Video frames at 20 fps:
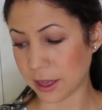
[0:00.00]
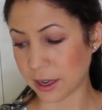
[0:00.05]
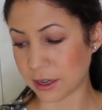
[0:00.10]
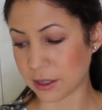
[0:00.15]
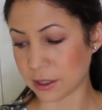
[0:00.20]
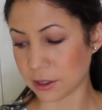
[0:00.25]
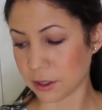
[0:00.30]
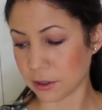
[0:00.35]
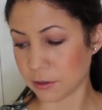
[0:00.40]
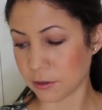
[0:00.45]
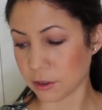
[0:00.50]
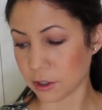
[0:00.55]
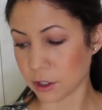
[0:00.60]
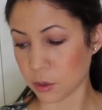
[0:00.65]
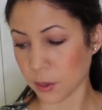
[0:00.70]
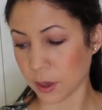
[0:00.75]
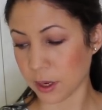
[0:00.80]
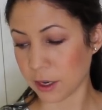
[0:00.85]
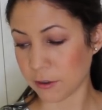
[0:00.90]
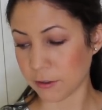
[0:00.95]
and it's good for
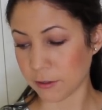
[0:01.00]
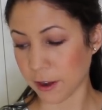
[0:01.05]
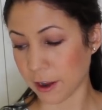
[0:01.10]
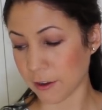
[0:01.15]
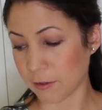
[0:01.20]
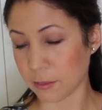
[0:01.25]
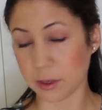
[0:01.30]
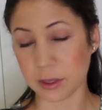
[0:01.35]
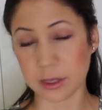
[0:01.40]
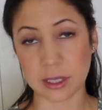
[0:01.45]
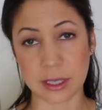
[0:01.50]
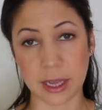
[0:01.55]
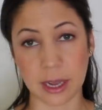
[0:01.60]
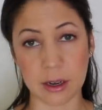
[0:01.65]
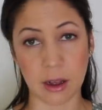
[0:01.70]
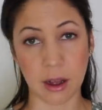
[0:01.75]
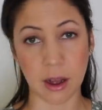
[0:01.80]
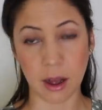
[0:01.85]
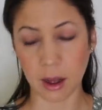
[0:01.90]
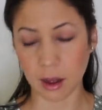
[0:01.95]

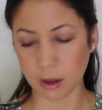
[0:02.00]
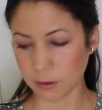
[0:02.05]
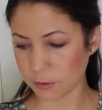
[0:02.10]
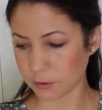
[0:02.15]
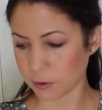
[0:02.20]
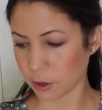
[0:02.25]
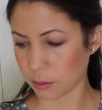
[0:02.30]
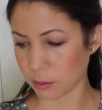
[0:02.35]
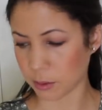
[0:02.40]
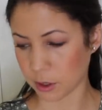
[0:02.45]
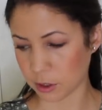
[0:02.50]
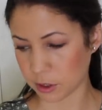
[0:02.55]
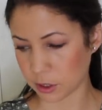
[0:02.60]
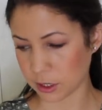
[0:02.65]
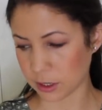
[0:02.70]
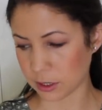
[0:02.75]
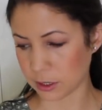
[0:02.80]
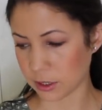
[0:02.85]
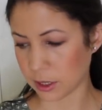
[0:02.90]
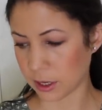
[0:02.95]
25% off your
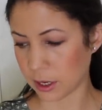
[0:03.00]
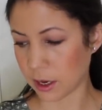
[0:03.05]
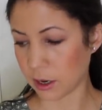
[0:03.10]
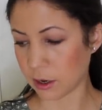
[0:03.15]
purchase.